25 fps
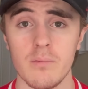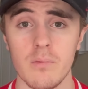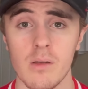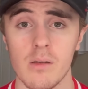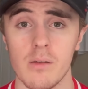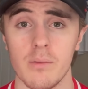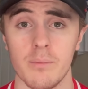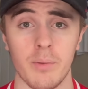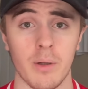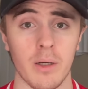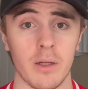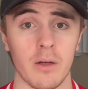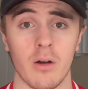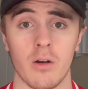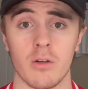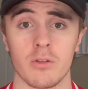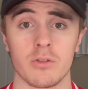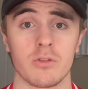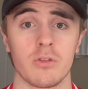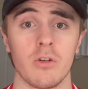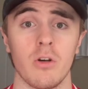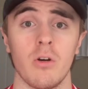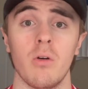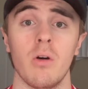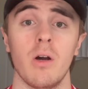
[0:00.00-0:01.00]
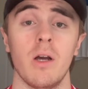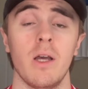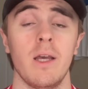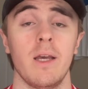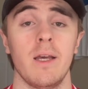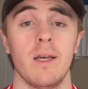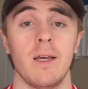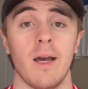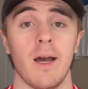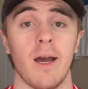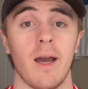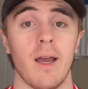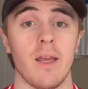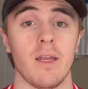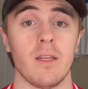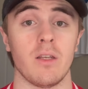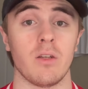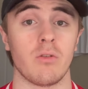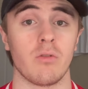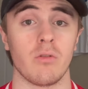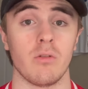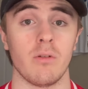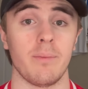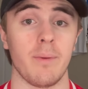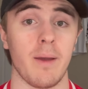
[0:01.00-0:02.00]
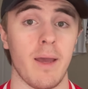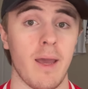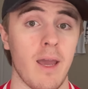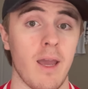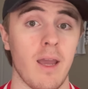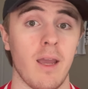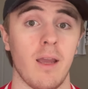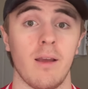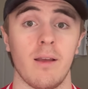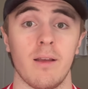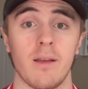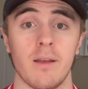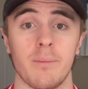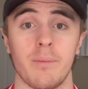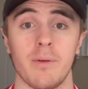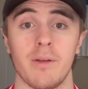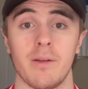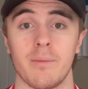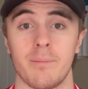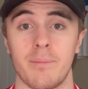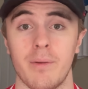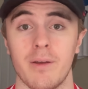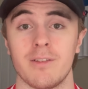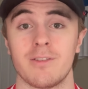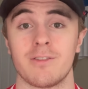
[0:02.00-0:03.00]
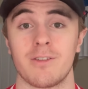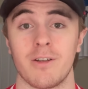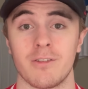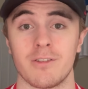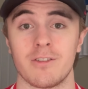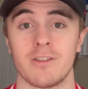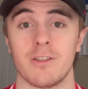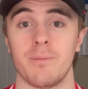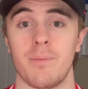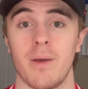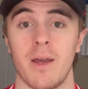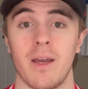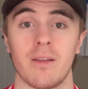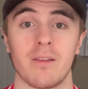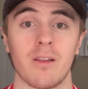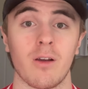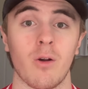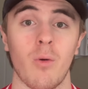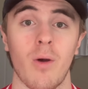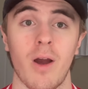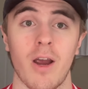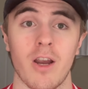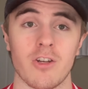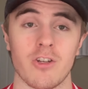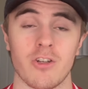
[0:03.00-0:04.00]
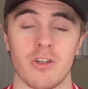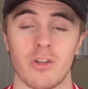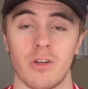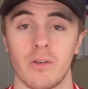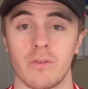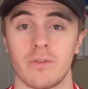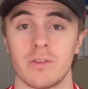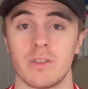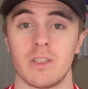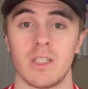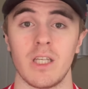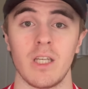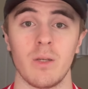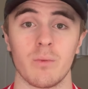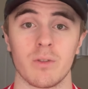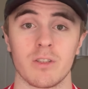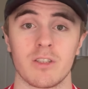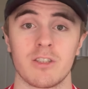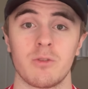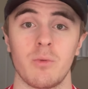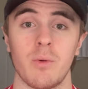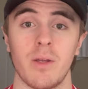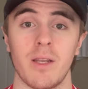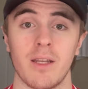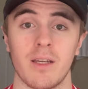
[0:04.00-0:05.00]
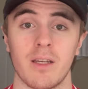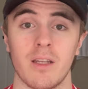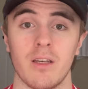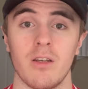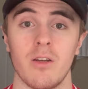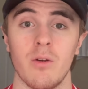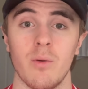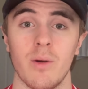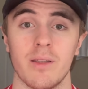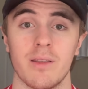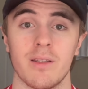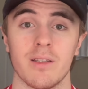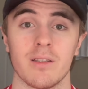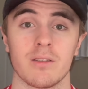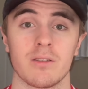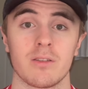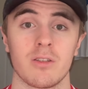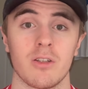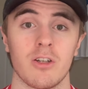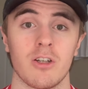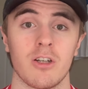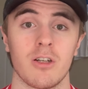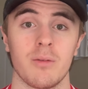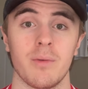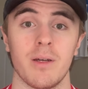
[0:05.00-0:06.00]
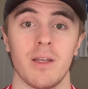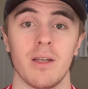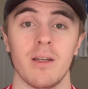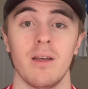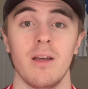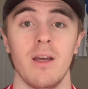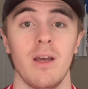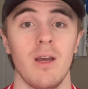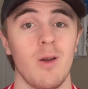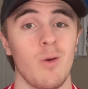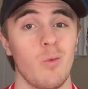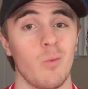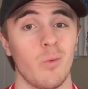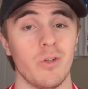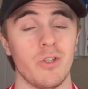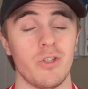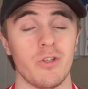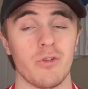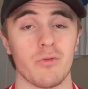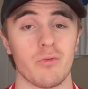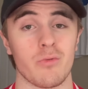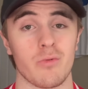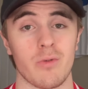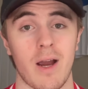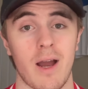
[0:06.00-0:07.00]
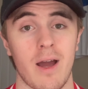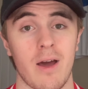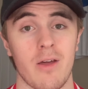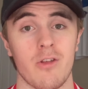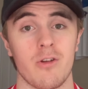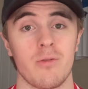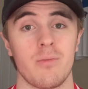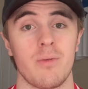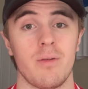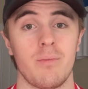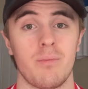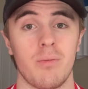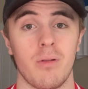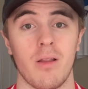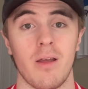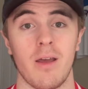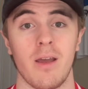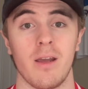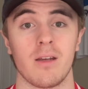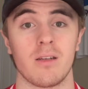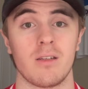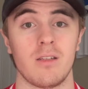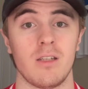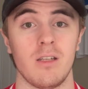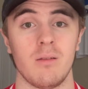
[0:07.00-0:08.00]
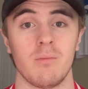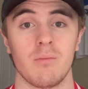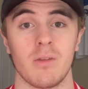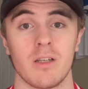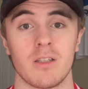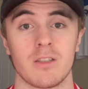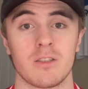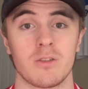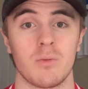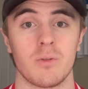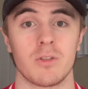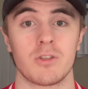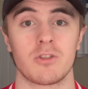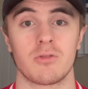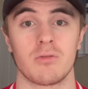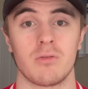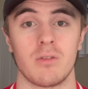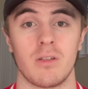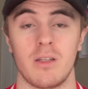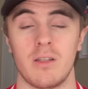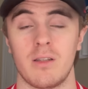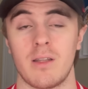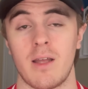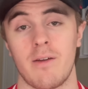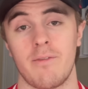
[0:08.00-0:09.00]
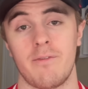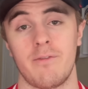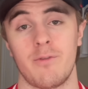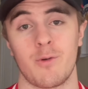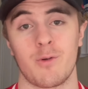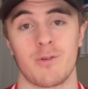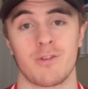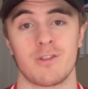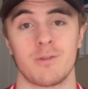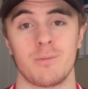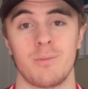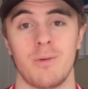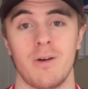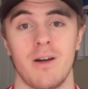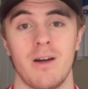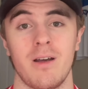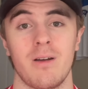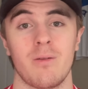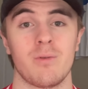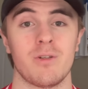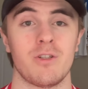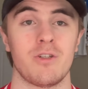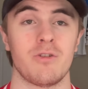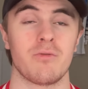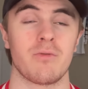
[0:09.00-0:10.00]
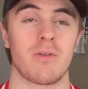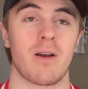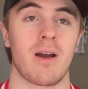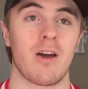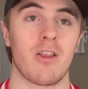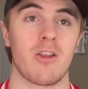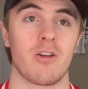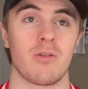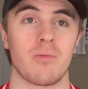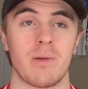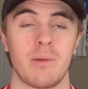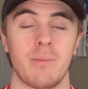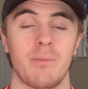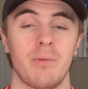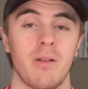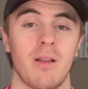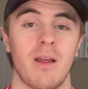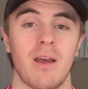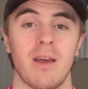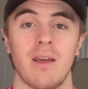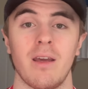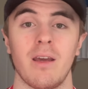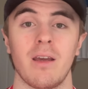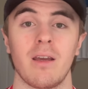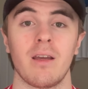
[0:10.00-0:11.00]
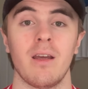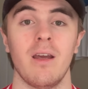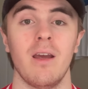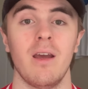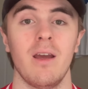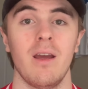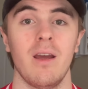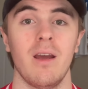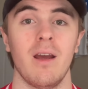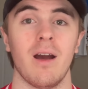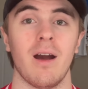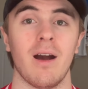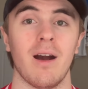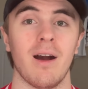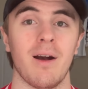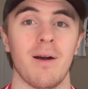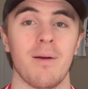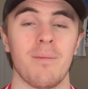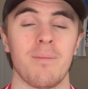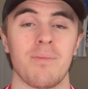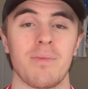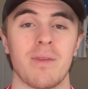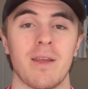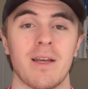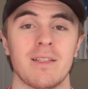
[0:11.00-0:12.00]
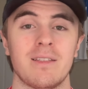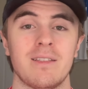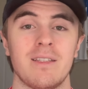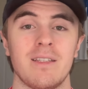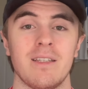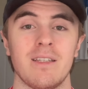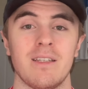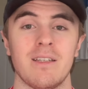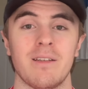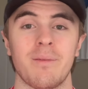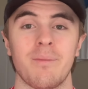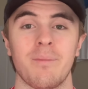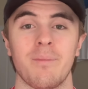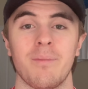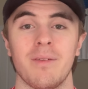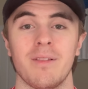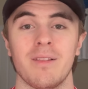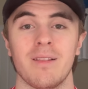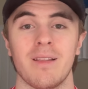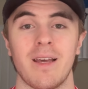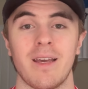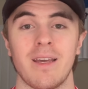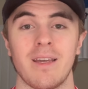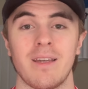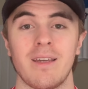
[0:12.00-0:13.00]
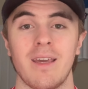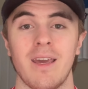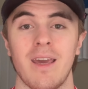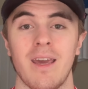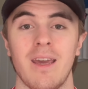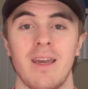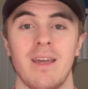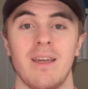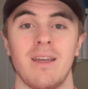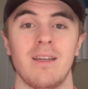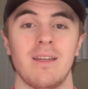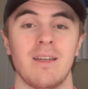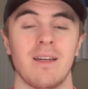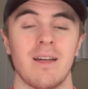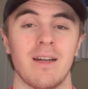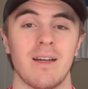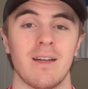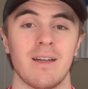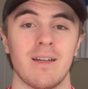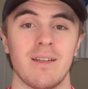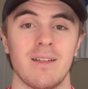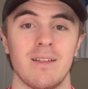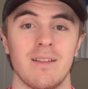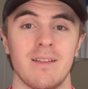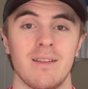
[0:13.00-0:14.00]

But also in Group A, it starts to beg the question. You've seen what Sweden can do at this tournament. Would you rather be playing a team like Switzerland in that 4th spot, or would you rather be playing a team like a